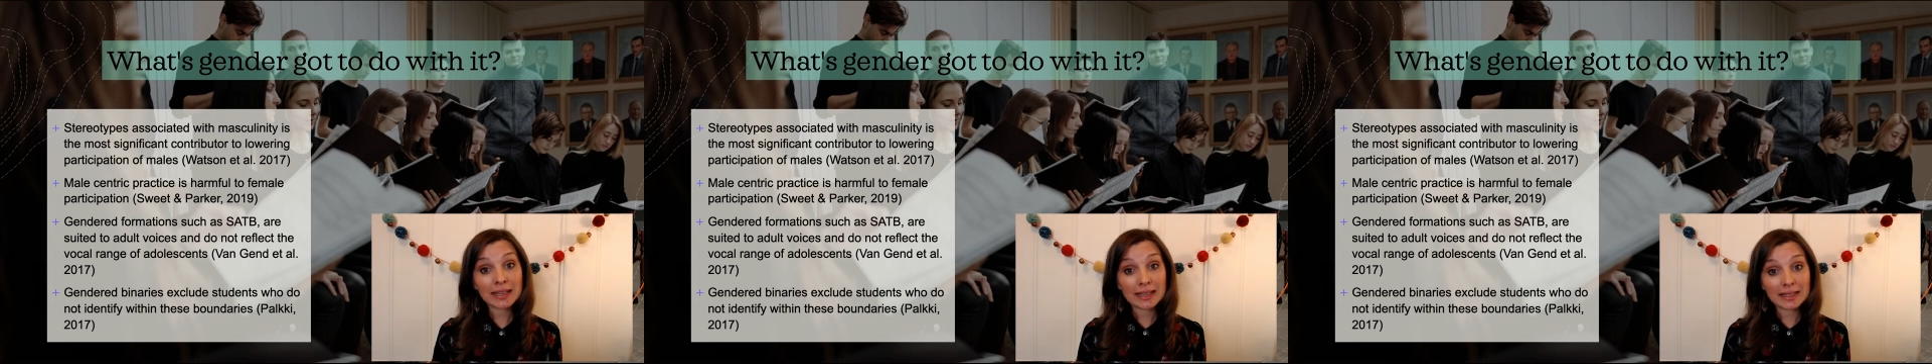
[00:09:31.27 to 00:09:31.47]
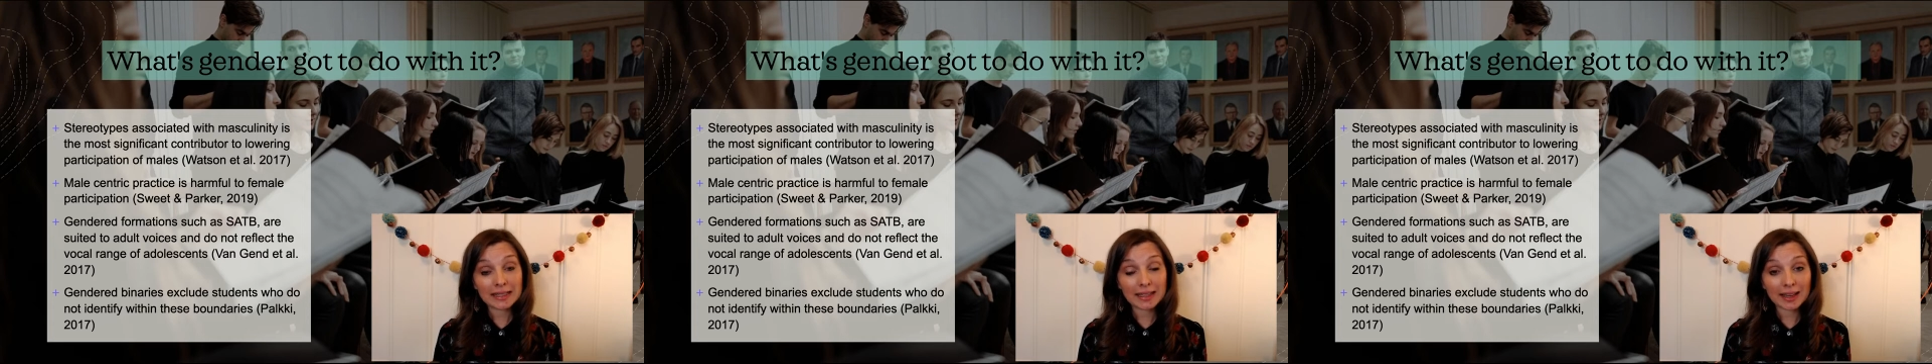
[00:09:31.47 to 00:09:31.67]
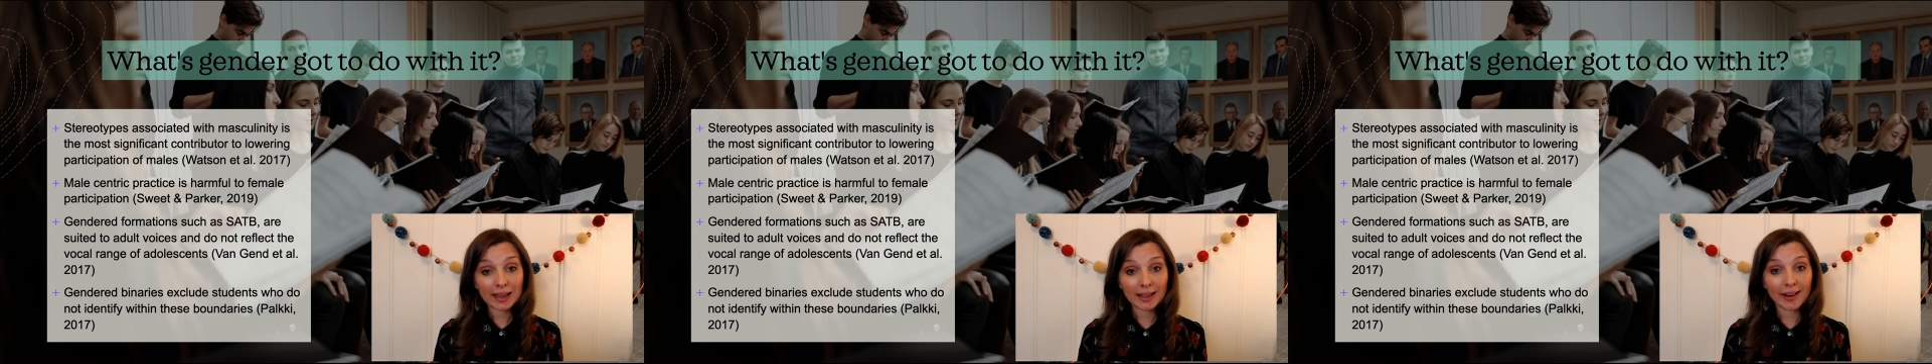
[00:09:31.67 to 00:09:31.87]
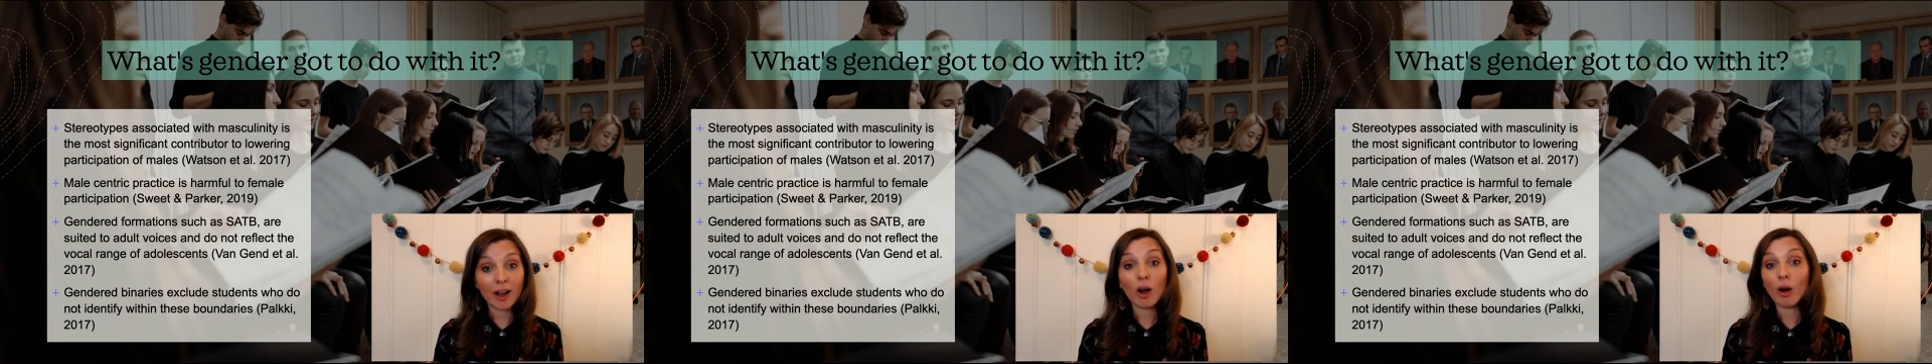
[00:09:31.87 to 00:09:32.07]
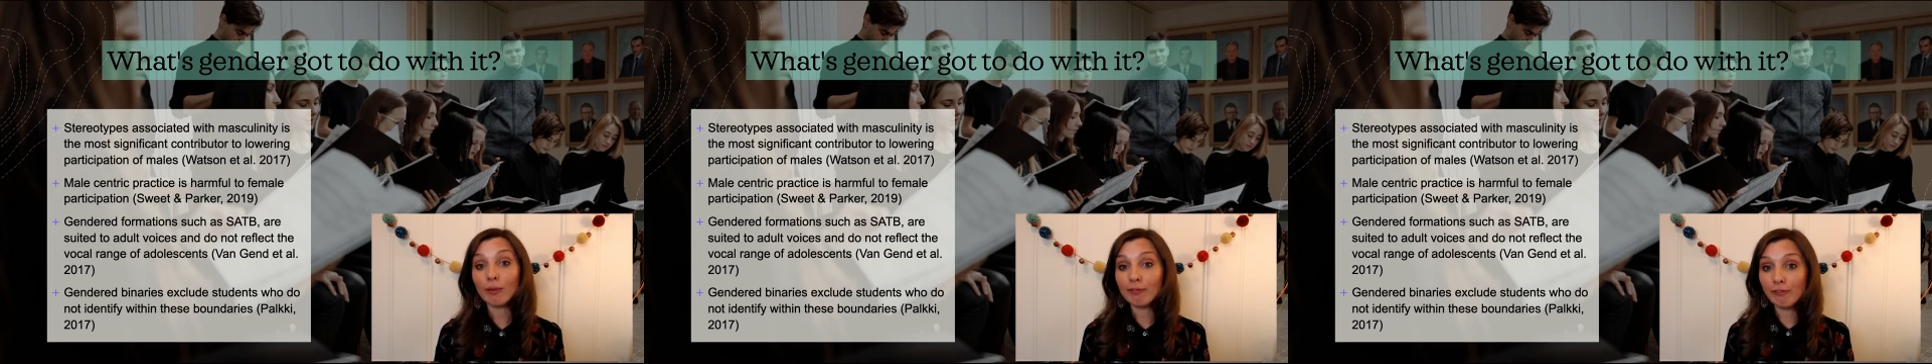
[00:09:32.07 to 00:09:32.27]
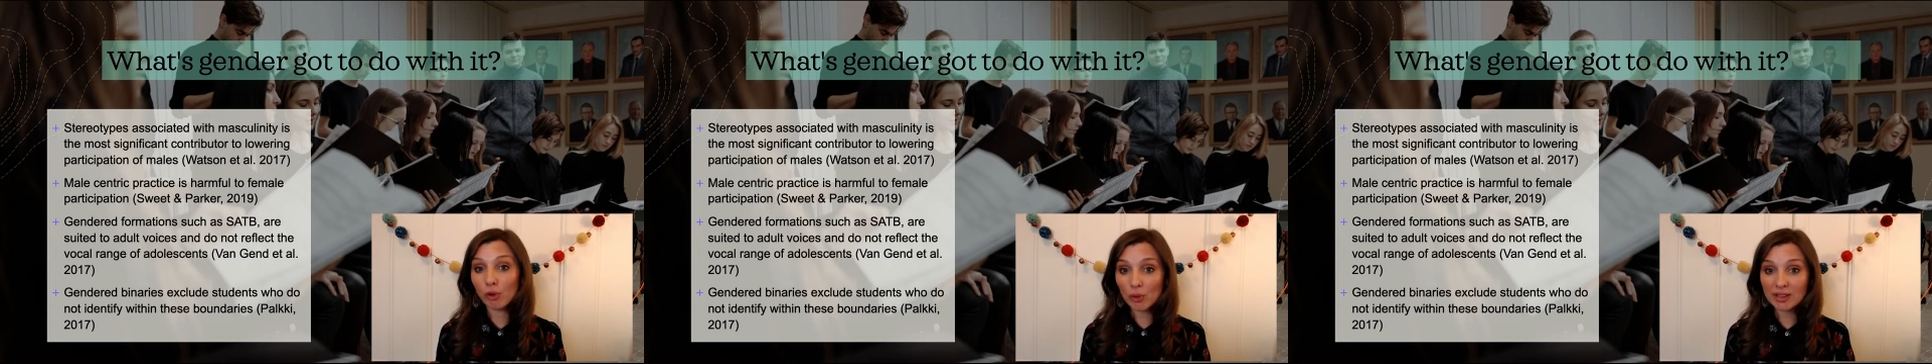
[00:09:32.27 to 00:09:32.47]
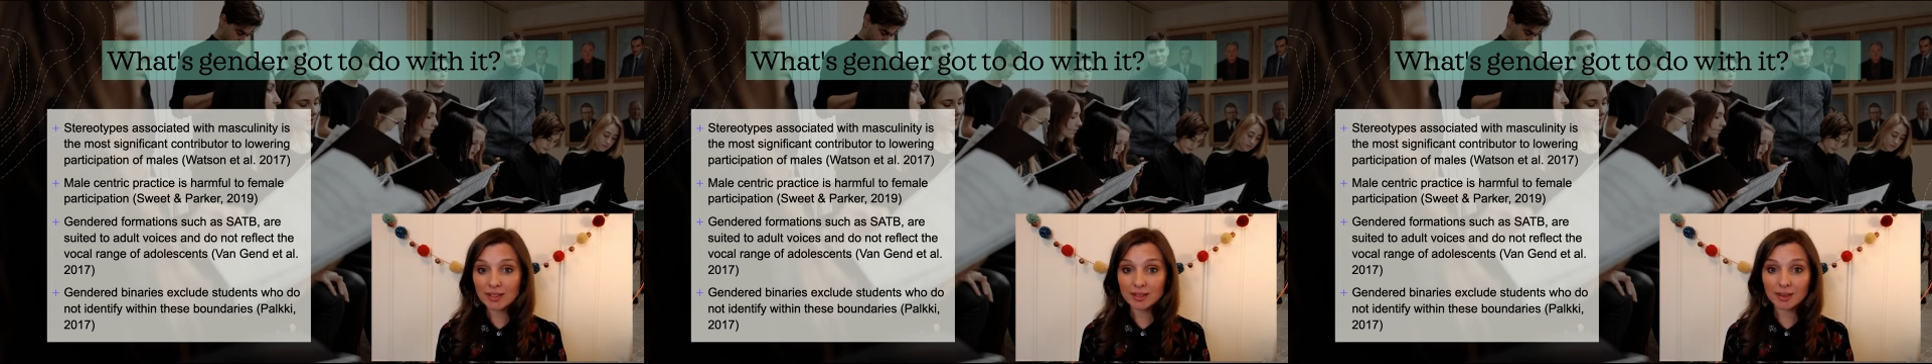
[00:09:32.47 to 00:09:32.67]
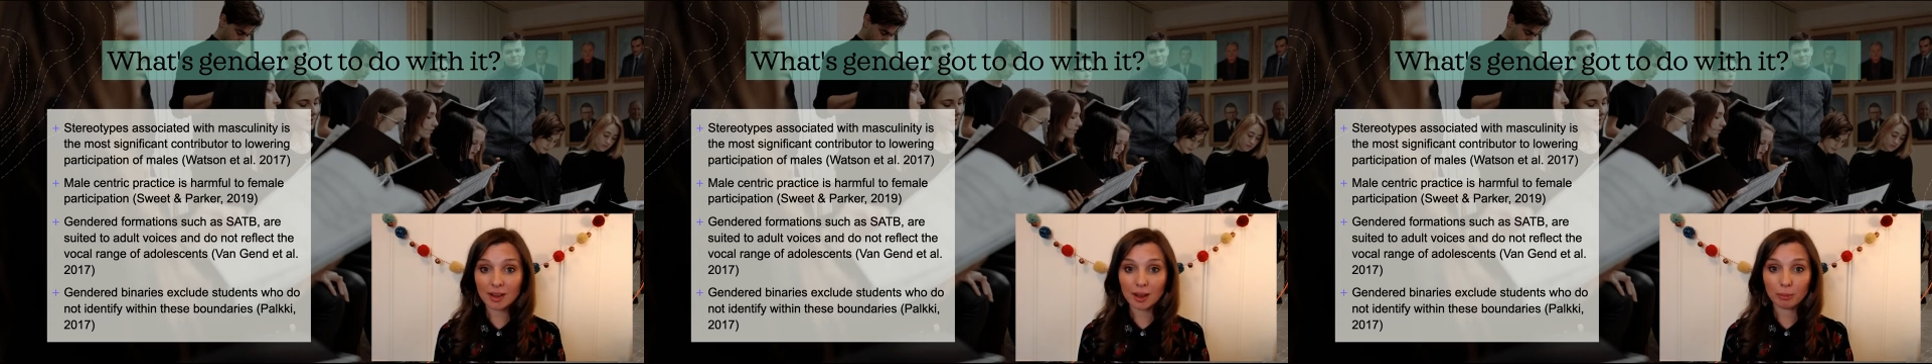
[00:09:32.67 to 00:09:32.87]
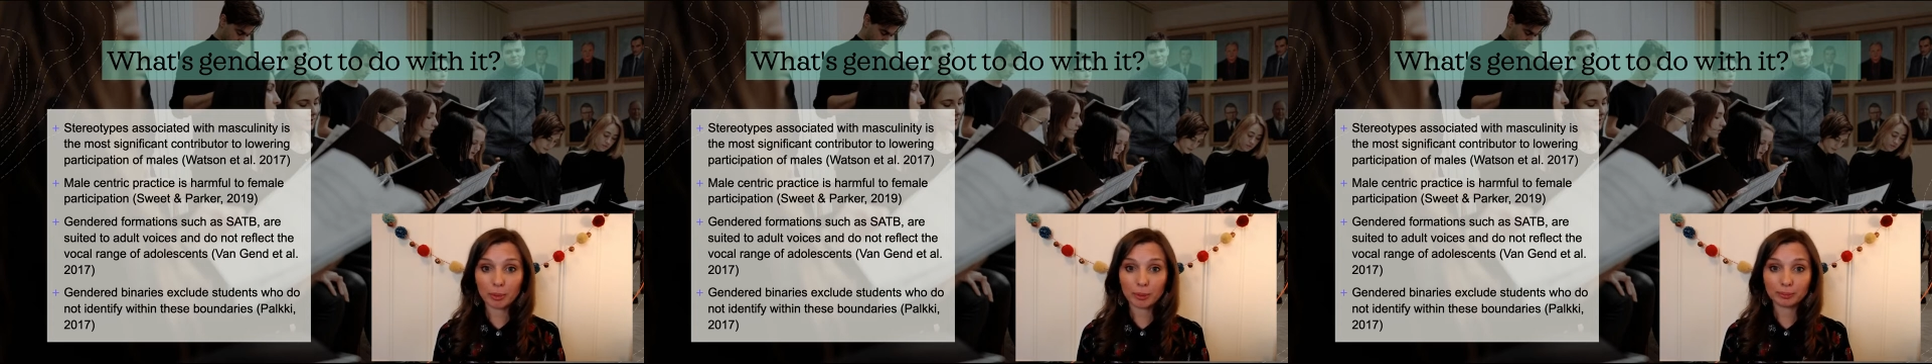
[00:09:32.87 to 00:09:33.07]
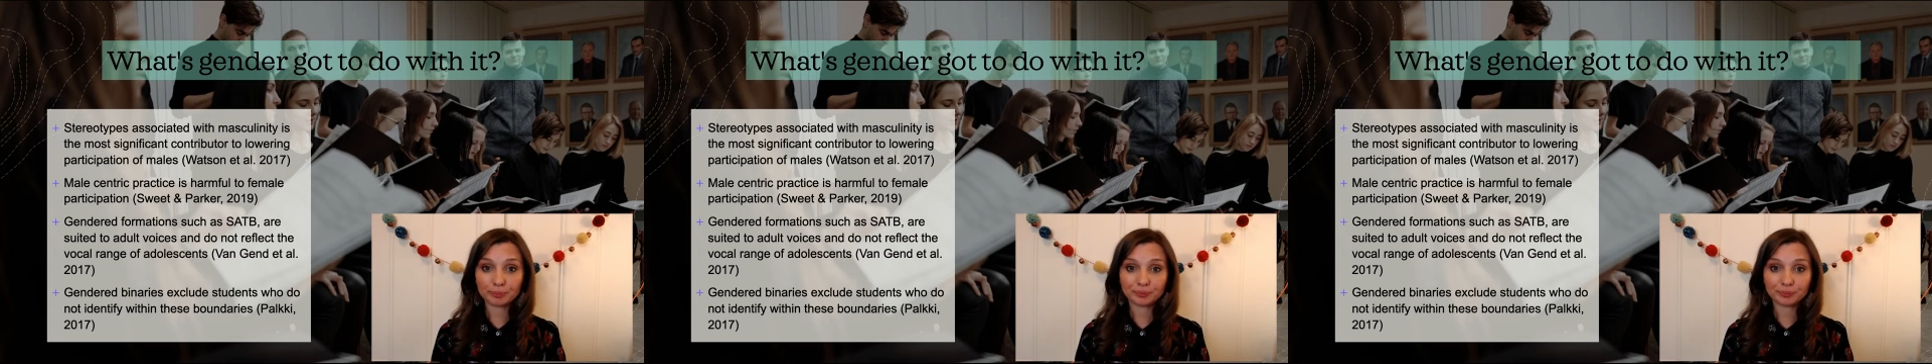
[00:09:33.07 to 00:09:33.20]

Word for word: indicator of voice type.